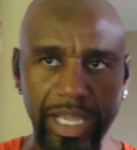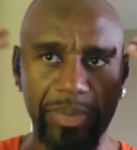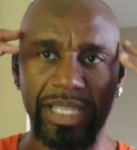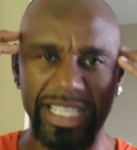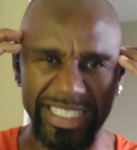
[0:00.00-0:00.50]
type
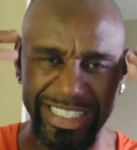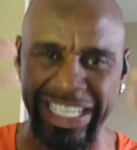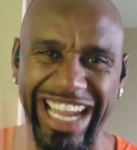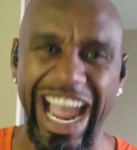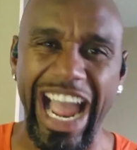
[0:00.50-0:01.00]
of things. It's the
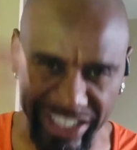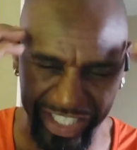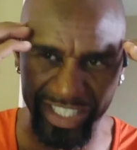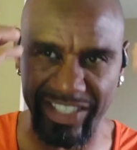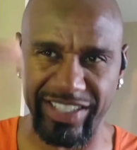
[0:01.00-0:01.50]

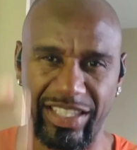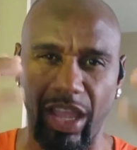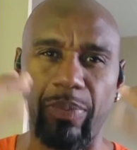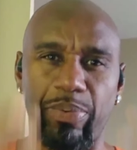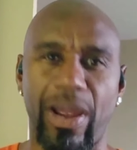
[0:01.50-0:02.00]
conscious
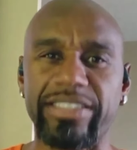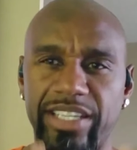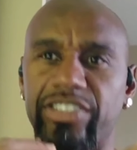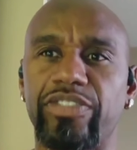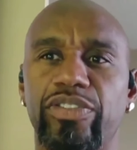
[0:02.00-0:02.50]
thought
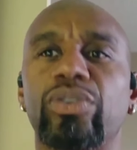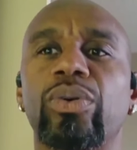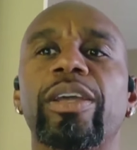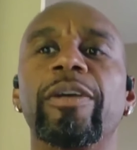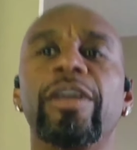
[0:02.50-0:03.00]
process of you
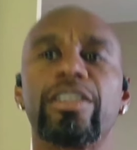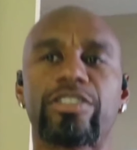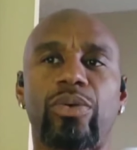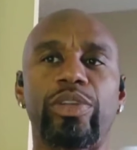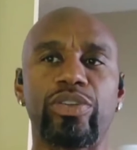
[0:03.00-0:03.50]
doing it.
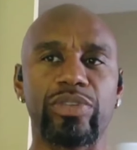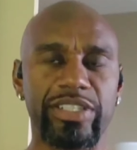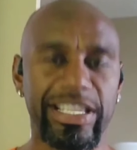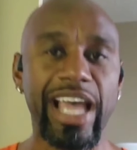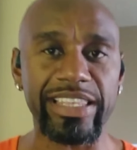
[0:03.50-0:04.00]
So when you
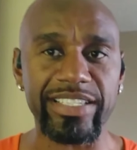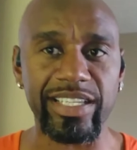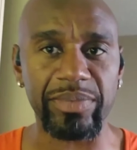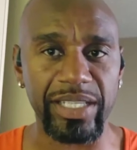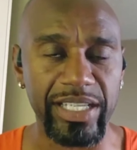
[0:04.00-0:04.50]
decide that
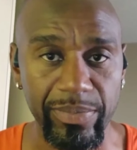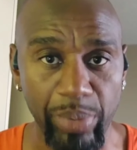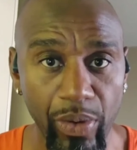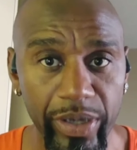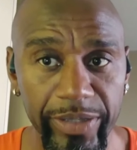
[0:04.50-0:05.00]
something is
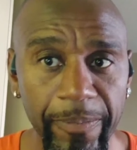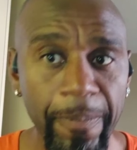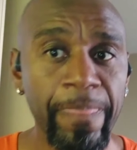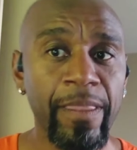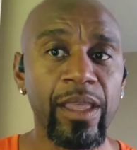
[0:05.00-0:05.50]
important
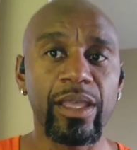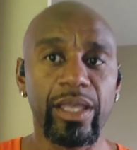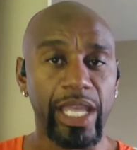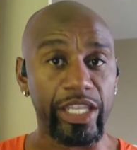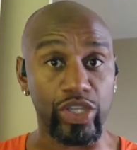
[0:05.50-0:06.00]

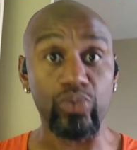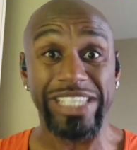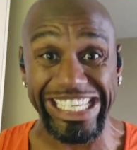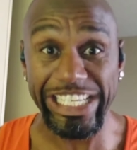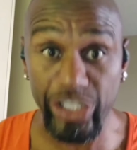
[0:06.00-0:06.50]
and you
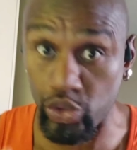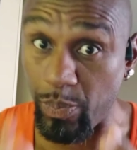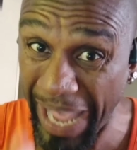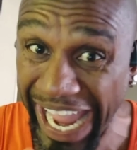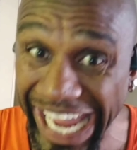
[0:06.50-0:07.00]
need to
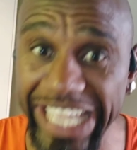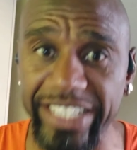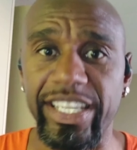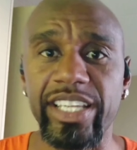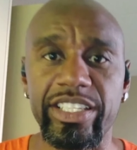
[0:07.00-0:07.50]
pay
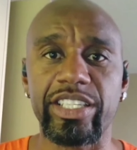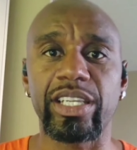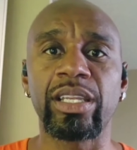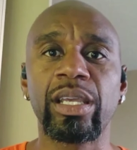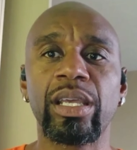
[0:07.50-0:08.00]

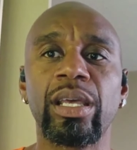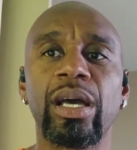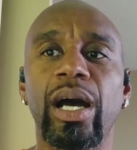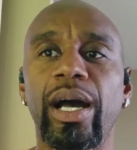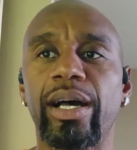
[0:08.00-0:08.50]
attention,
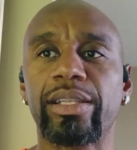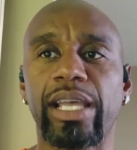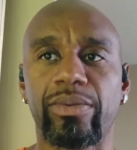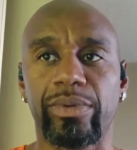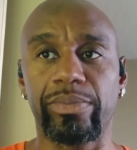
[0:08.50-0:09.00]

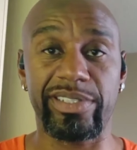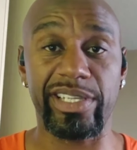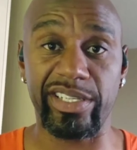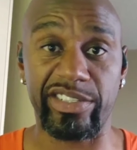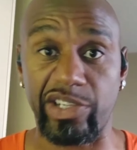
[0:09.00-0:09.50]
like when we
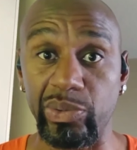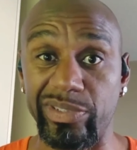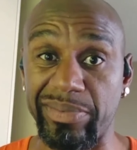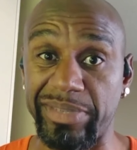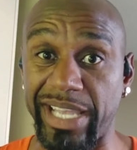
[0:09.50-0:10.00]
sit in school
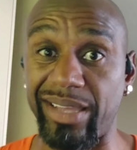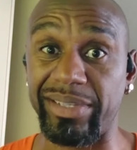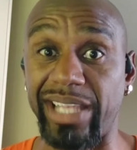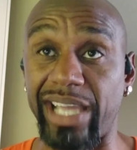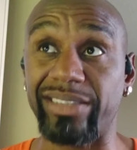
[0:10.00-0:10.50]
sometimes
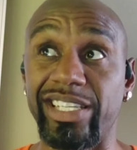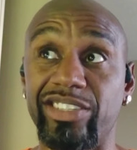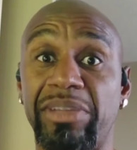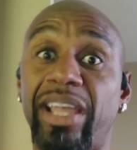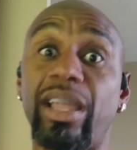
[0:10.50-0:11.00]
and our
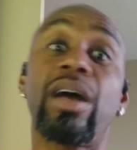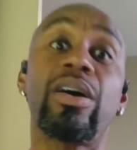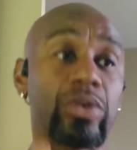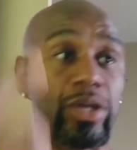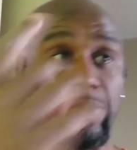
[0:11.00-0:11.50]
teachers be like,
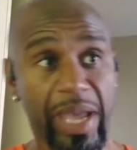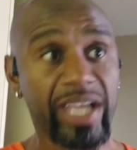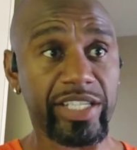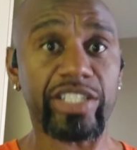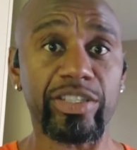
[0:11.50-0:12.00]
oh, pay
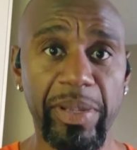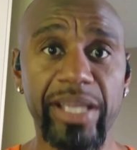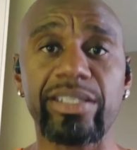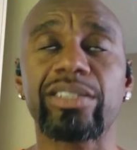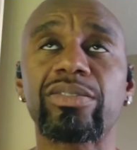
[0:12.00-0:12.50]
attention. You're
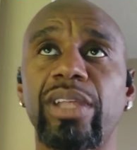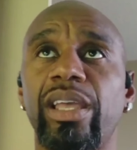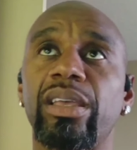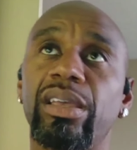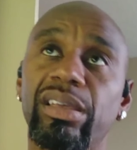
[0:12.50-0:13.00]

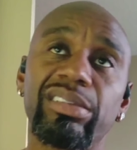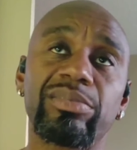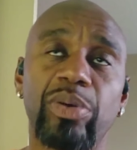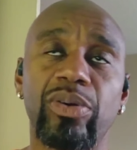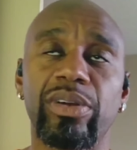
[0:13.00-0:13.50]
like, it's
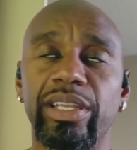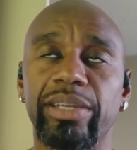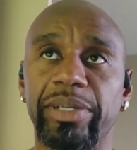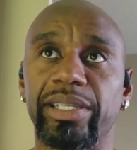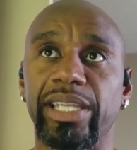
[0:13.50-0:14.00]
boring.
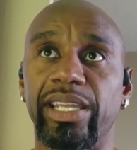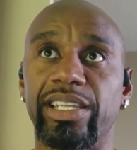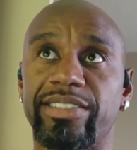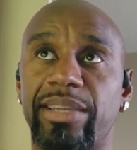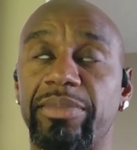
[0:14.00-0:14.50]
But then
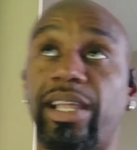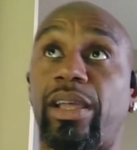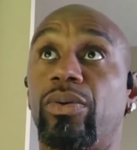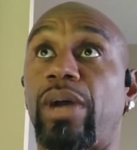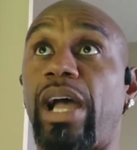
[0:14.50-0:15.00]
there's something
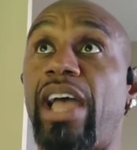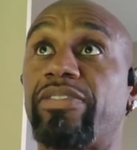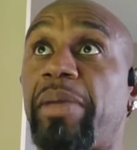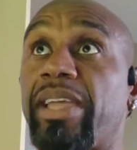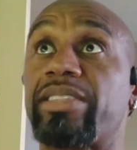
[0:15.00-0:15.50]
like, oh, I have
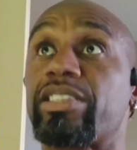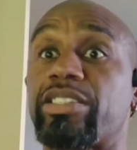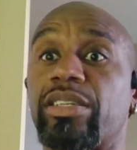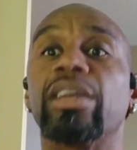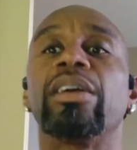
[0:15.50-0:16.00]
to pay
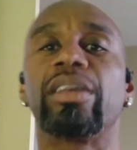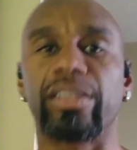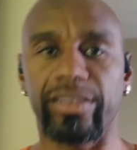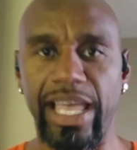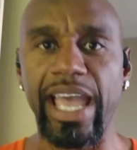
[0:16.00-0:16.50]
attention.
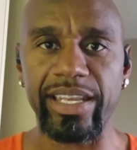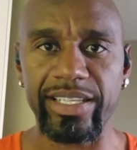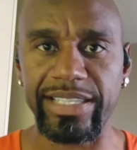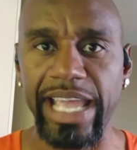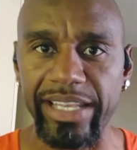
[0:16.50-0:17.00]
That
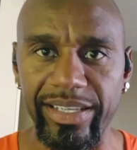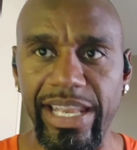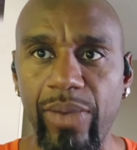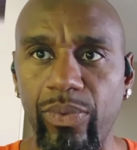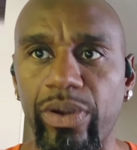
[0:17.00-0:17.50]
is that
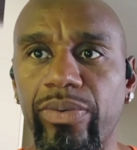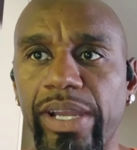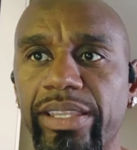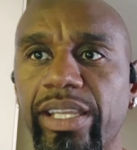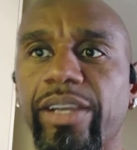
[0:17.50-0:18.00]
network
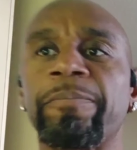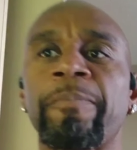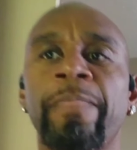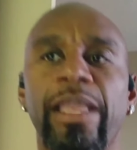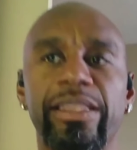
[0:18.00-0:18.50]
right there.
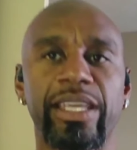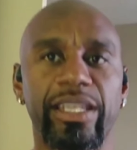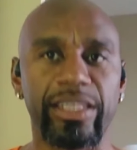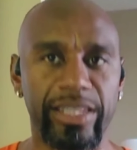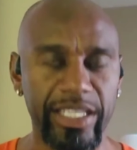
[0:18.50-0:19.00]
And
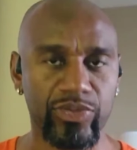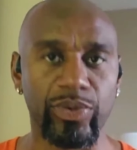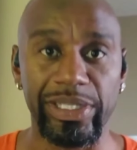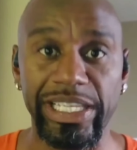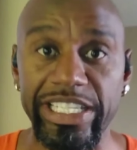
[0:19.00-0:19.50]
then this will
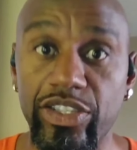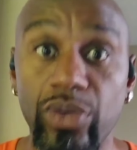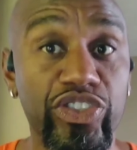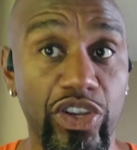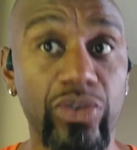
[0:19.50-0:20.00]
release
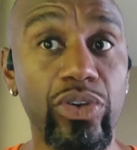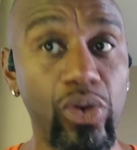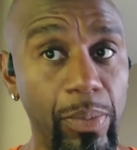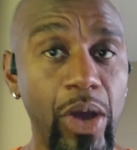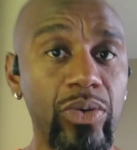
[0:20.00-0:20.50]
those certain
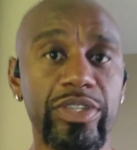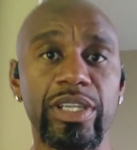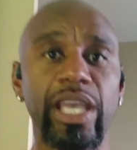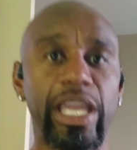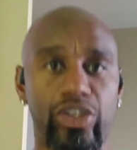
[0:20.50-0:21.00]
hormones
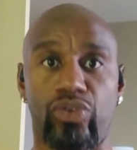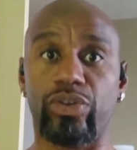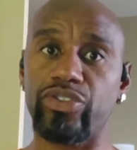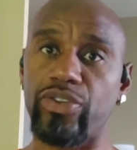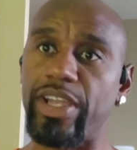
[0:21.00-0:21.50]
and
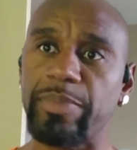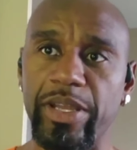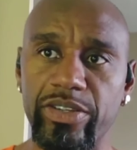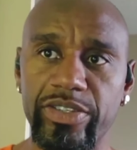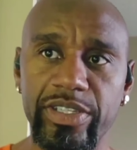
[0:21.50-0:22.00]

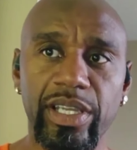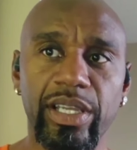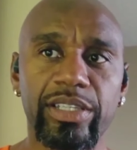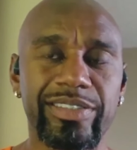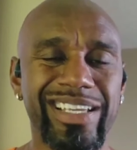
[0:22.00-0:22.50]
neurotransmitters,
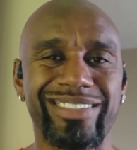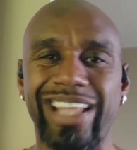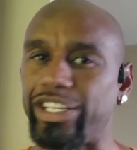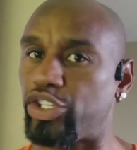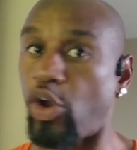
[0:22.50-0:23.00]
such
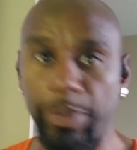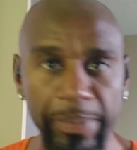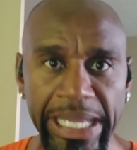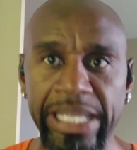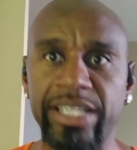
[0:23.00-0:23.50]
like
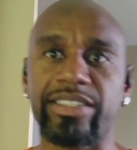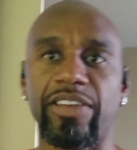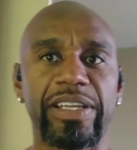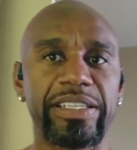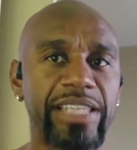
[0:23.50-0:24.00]
dopamine and
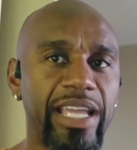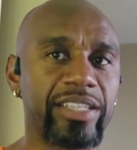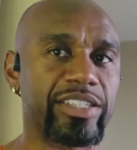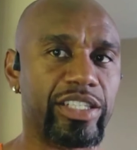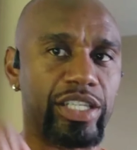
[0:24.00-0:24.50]
stuff like that,
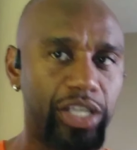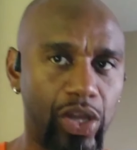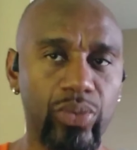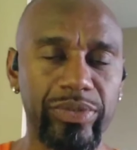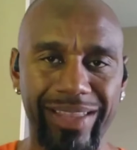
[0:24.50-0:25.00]
to
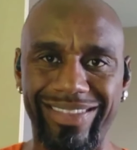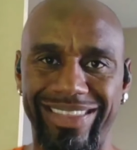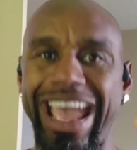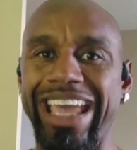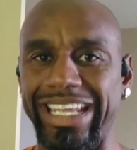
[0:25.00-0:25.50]
denote
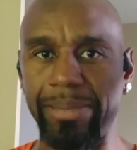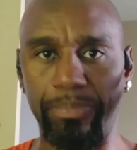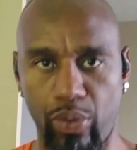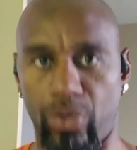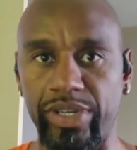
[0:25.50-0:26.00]
that
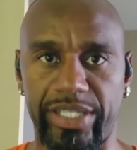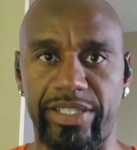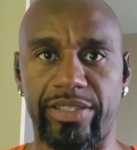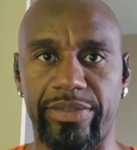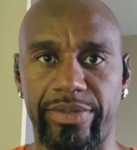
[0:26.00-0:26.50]

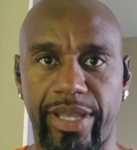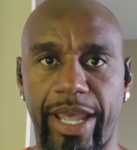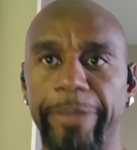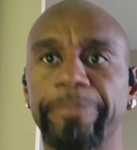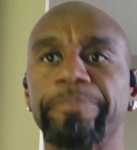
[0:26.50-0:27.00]
importance. Okay?